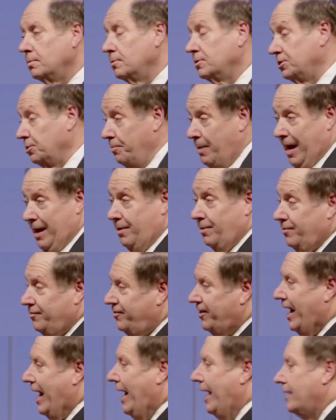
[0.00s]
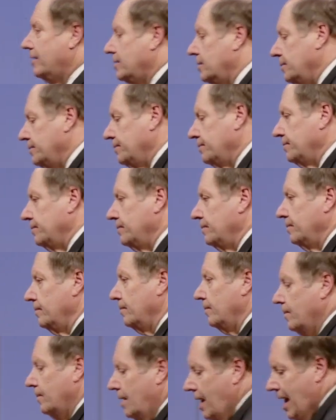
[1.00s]
As a matter of fact,
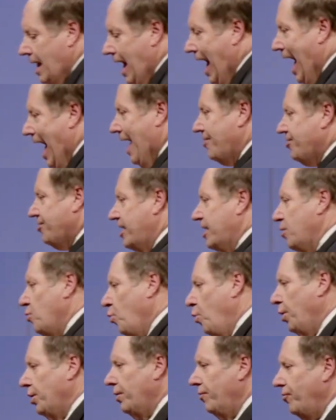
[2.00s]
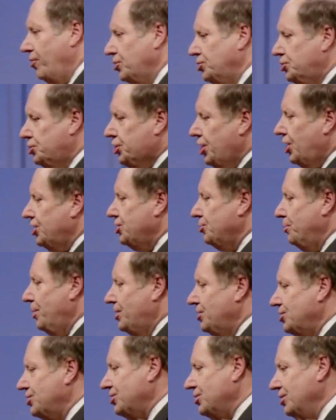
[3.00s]
I think, one of the
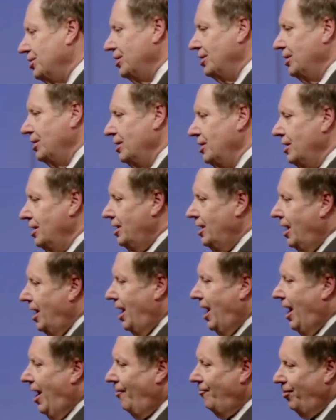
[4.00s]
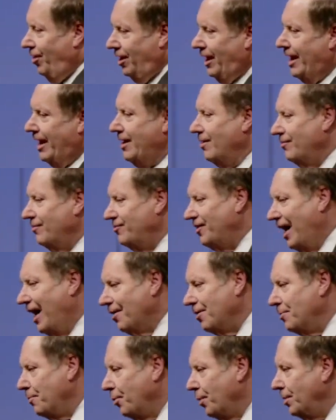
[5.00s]
judgments of the lake of
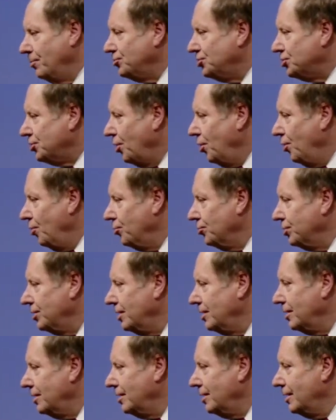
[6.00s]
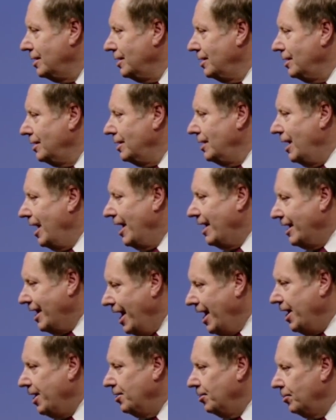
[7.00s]
fire and brimstone and
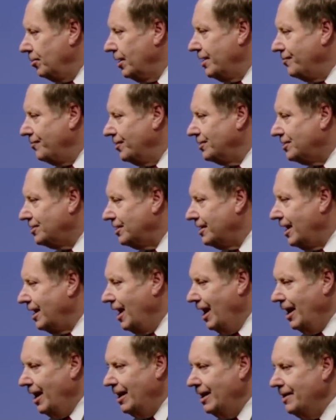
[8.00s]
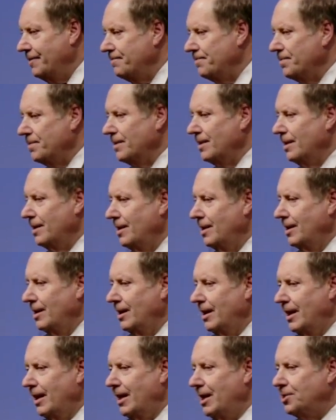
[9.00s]
hell, even today,
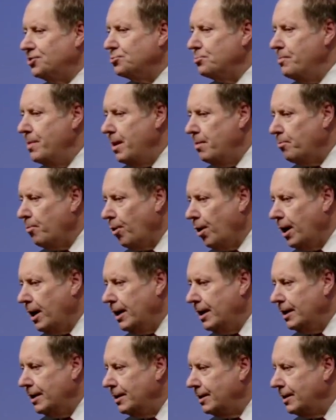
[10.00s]
is memory.